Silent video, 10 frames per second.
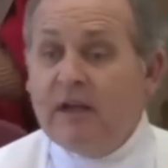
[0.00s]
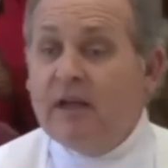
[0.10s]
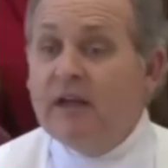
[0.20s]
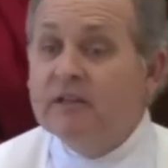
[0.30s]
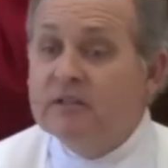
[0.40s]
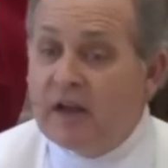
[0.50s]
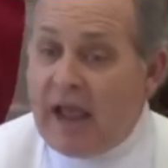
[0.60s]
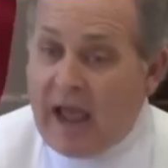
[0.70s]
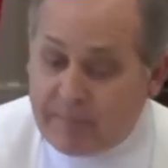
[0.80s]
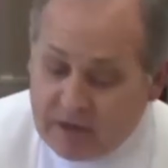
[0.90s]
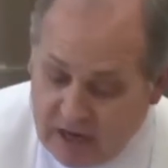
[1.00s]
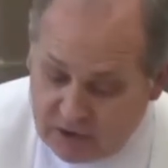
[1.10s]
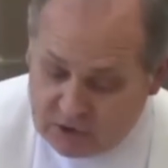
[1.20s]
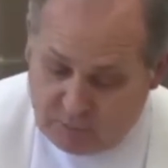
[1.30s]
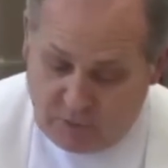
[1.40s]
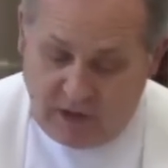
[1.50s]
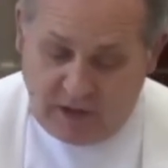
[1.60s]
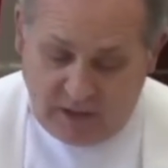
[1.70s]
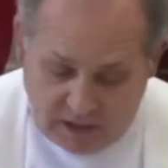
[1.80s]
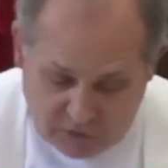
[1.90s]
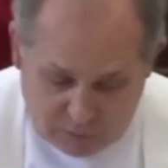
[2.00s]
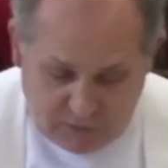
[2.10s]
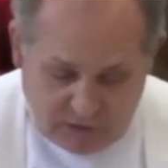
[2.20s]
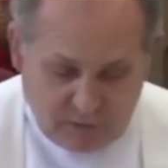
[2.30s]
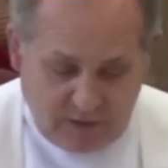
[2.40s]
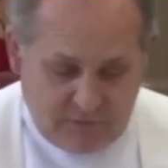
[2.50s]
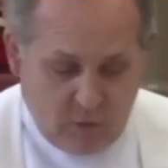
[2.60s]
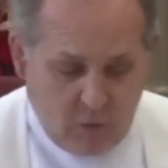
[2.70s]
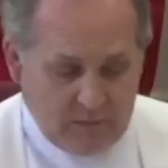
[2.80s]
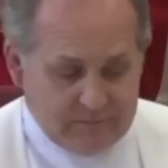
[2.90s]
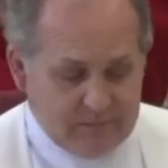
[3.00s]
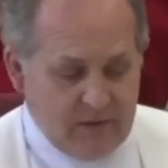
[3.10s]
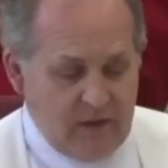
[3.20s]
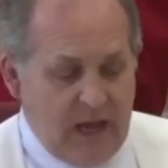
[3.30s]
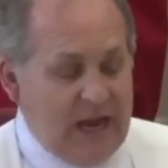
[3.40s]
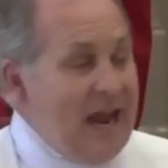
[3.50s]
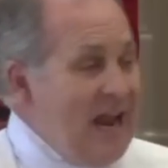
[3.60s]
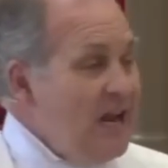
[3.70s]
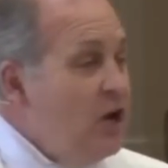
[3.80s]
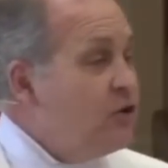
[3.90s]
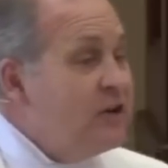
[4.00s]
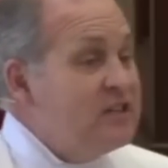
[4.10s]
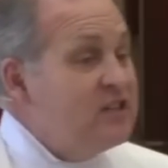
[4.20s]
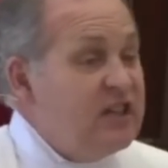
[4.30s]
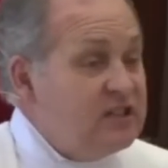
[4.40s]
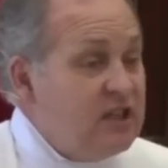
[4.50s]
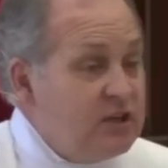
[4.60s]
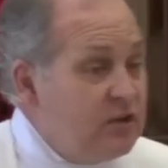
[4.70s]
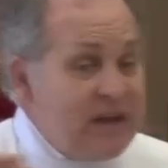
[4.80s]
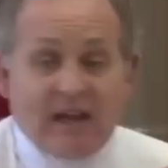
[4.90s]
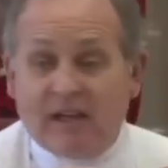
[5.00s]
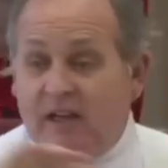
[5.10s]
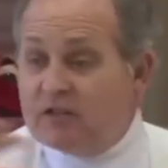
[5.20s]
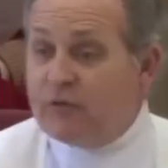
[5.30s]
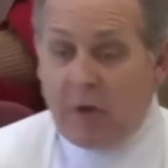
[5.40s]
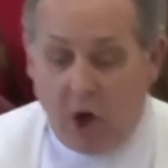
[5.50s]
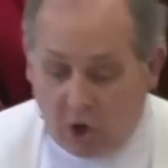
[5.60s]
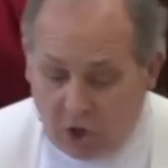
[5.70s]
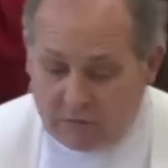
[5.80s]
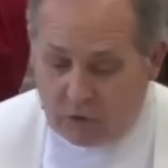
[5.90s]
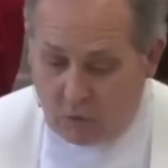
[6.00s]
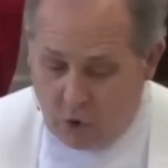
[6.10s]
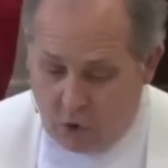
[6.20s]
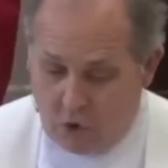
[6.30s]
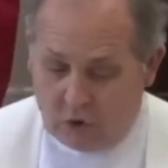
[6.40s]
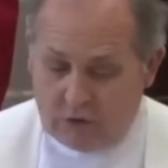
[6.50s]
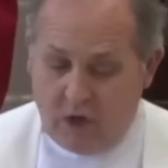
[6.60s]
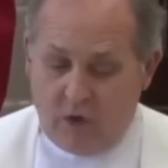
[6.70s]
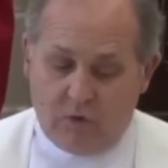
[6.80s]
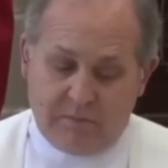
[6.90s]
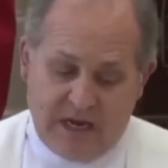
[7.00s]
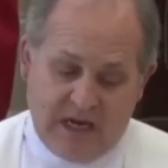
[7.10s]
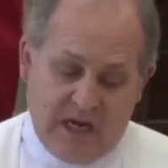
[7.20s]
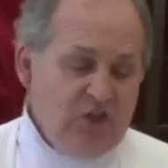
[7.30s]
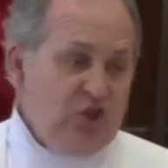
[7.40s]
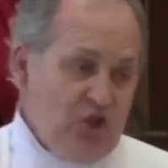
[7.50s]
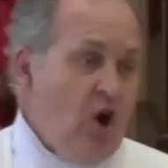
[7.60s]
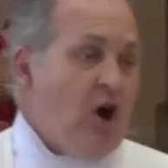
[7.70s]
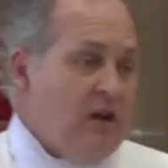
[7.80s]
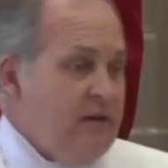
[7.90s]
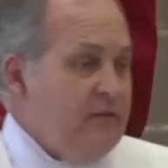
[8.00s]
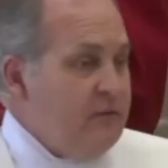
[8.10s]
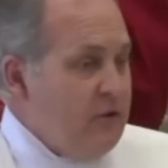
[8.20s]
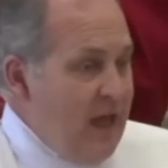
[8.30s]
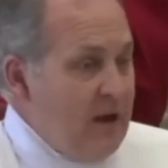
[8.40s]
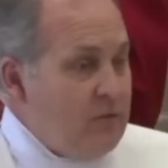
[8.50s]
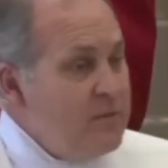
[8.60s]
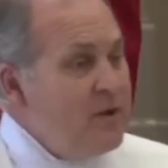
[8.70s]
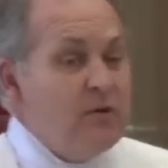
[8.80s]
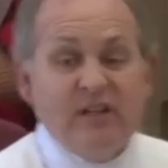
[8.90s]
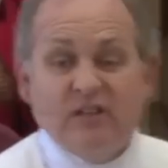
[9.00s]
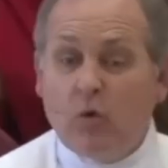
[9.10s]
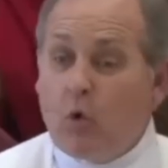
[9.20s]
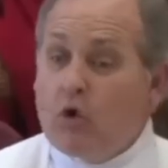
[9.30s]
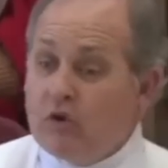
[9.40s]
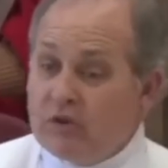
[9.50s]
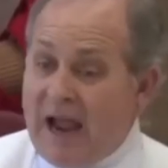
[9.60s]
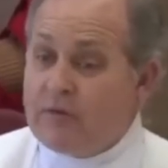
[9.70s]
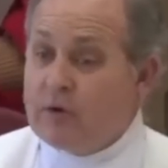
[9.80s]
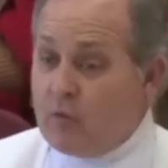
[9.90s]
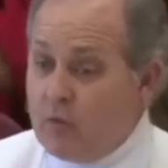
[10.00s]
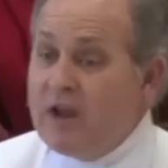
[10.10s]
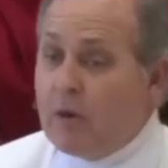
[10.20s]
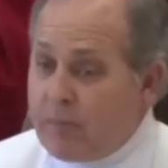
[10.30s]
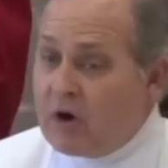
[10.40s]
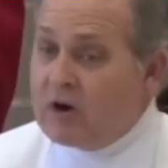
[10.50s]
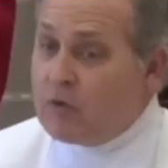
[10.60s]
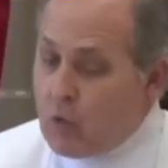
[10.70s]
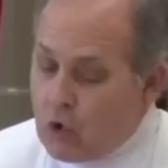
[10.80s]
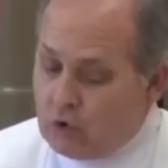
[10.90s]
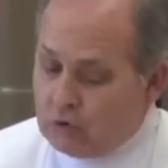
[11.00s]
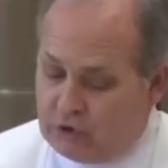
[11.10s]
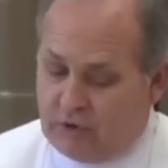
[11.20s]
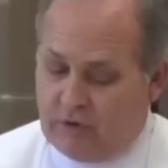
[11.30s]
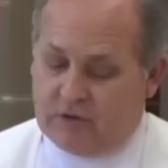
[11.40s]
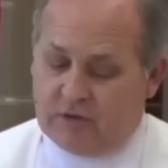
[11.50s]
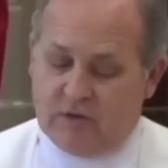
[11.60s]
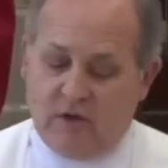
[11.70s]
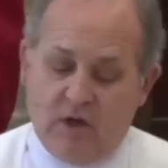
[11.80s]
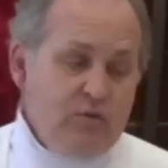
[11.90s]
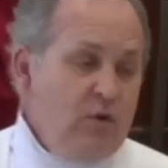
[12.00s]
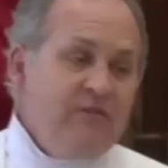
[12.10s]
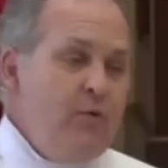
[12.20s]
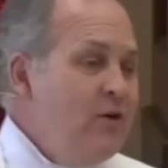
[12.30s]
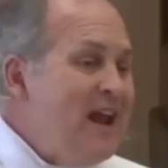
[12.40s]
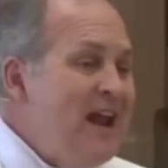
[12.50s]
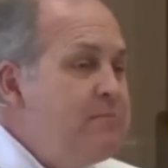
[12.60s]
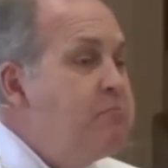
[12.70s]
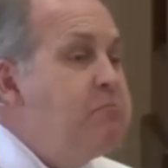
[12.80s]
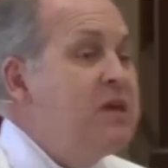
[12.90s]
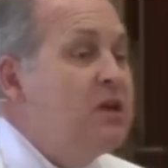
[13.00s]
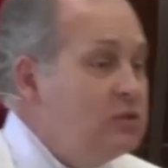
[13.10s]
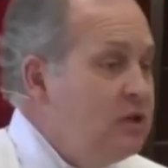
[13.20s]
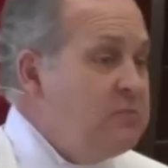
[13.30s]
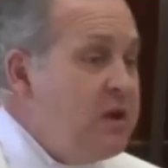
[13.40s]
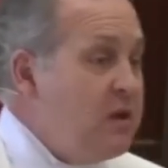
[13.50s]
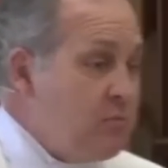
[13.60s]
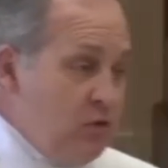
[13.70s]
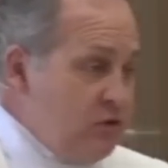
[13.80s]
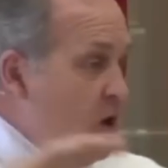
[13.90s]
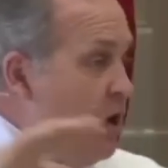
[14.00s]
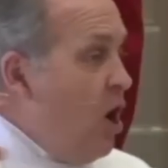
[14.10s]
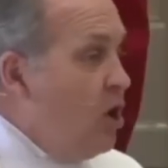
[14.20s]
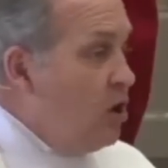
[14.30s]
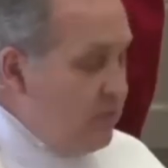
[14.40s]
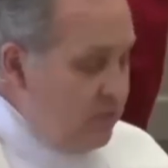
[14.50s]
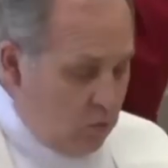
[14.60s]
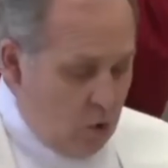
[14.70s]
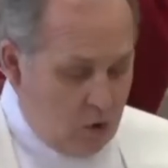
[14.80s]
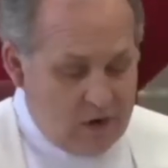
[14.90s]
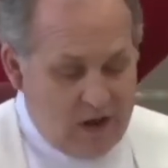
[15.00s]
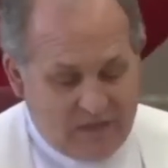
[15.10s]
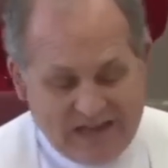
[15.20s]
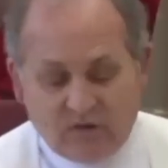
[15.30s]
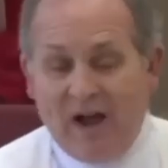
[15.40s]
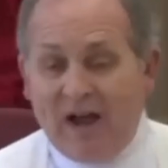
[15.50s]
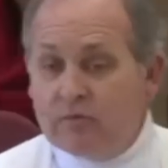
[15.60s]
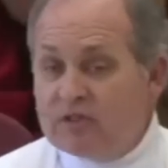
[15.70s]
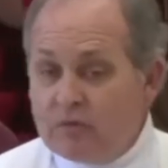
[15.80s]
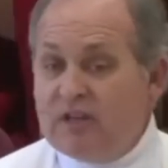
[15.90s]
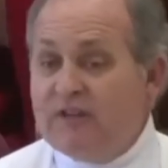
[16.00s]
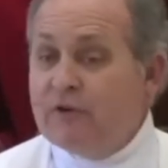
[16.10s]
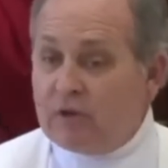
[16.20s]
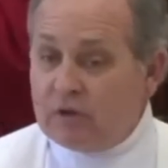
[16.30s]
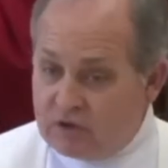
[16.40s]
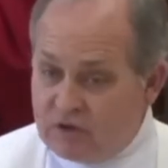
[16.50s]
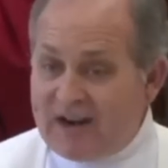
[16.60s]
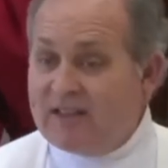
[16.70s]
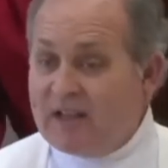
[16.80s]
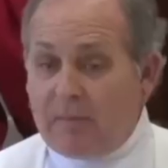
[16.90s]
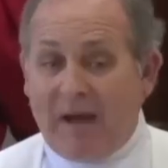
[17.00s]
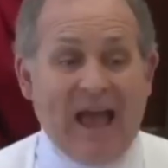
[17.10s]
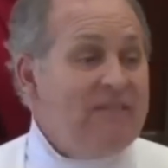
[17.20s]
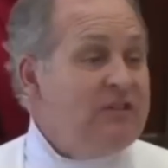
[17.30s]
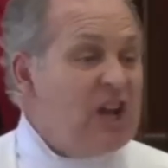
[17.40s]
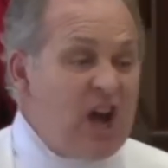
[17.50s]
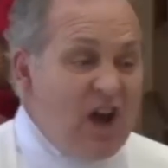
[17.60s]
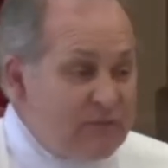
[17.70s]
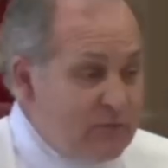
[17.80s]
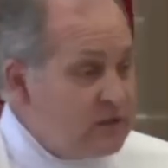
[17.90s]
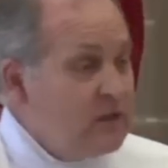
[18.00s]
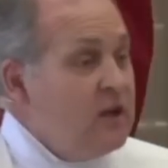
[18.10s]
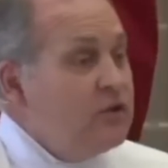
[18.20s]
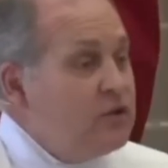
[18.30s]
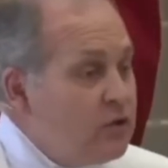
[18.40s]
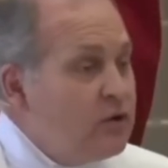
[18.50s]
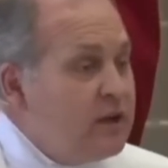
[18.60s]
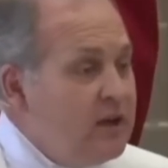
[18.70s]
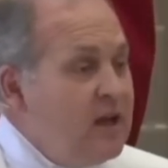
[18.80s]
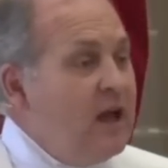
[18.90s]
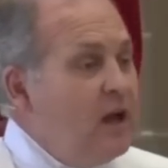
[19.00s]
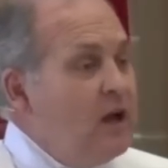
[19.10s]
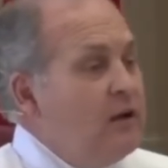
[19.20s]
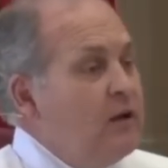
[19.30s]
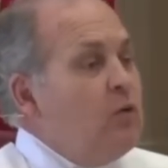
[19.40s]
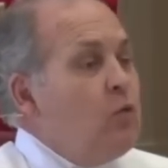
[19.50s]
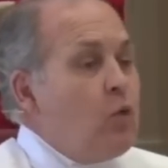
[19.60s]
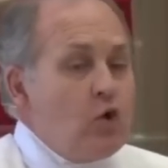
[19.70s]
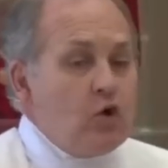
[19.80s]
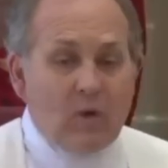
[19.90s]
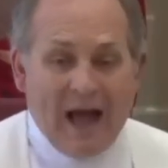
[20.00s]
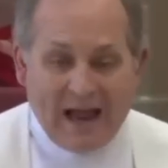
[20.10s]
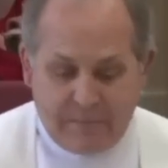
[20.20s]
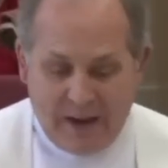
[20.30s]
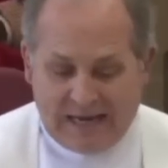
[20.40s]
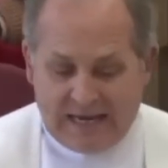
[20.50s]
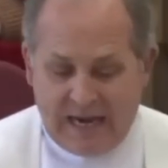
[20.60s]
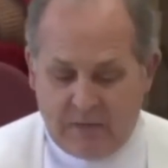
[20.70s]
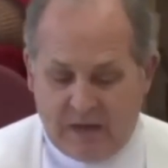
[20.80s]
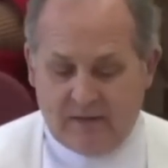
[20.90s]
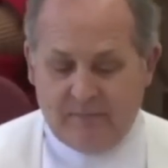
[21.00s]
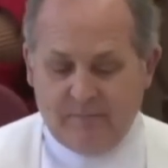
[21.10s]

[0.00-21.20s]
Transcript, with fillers: and it's going to happen next spring in 2024 and 862 delegates from all over the world will meet in Charlotte for that. Remember, it's a world gathering. We are part of a world church. 12.8 million members all over the world. That's why it was so difficult to try to think about having a conference during a, a, a worldwide pandemic.